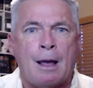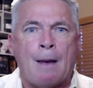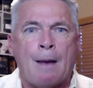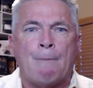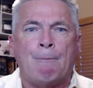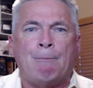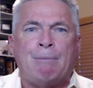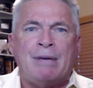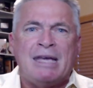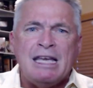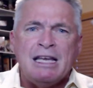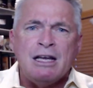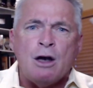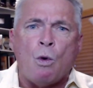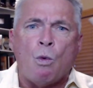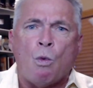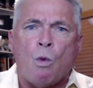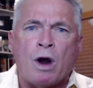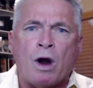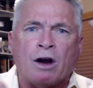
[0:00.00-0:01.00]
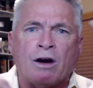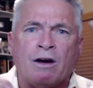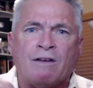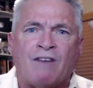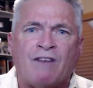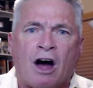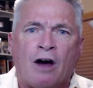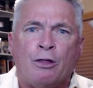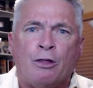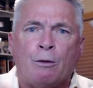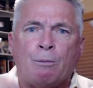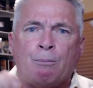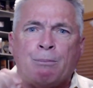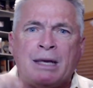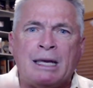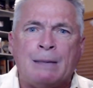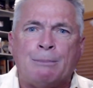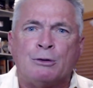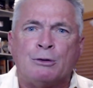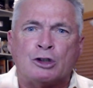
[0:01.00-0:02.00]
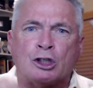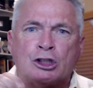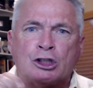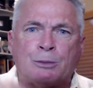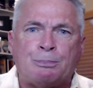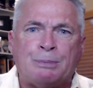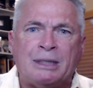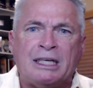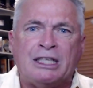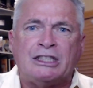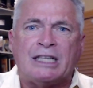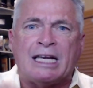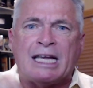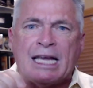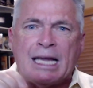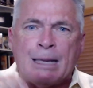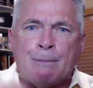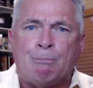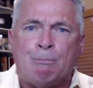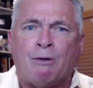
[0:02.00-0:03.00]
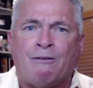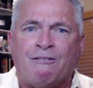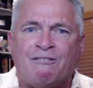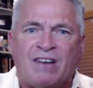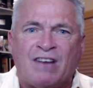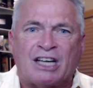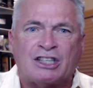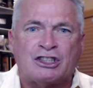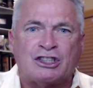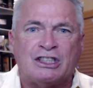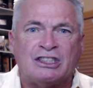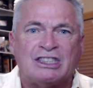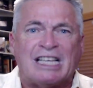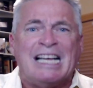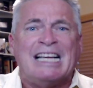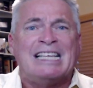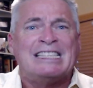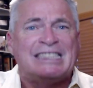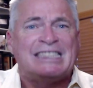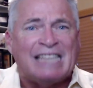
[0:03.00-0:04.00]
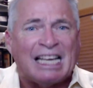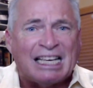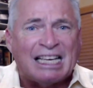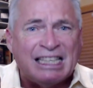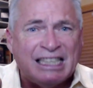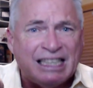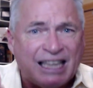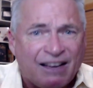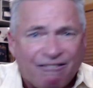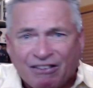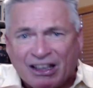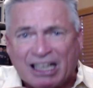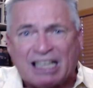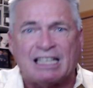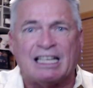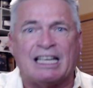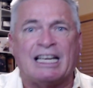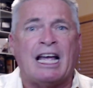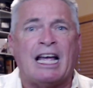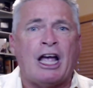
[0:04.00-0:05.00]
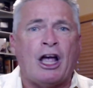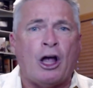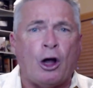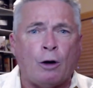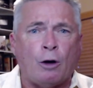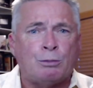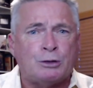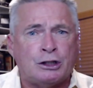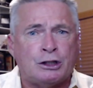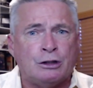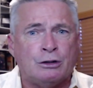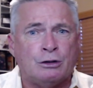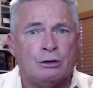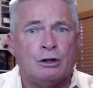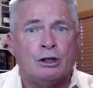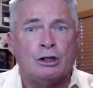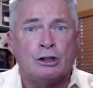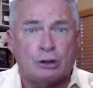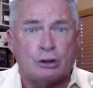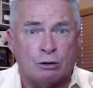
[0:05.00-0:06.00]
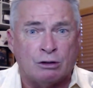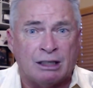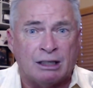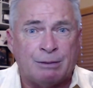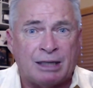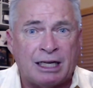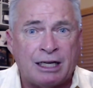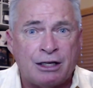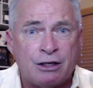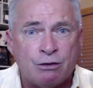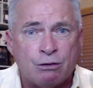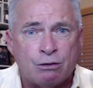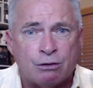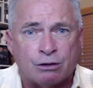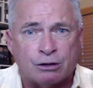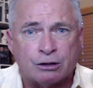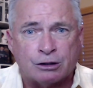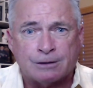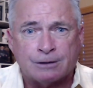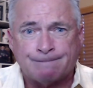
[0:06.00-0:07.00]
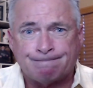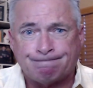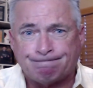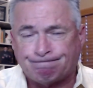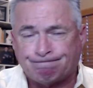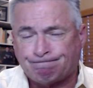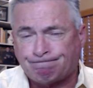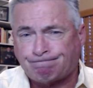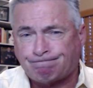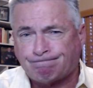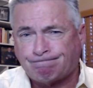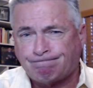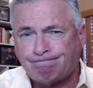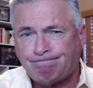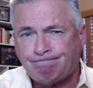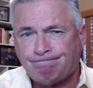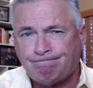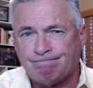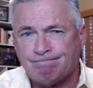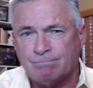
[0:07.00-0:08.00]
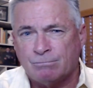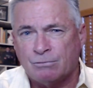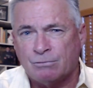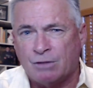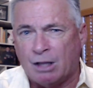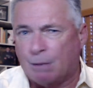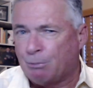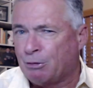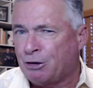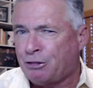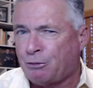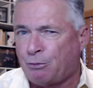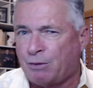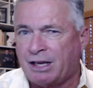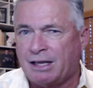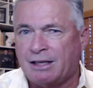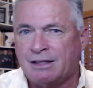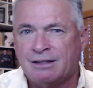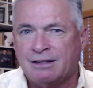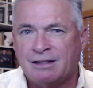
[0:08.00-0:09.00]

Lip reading: Being aware of other people's speech imperfections significantly helps you to eliminate yours. Number 3,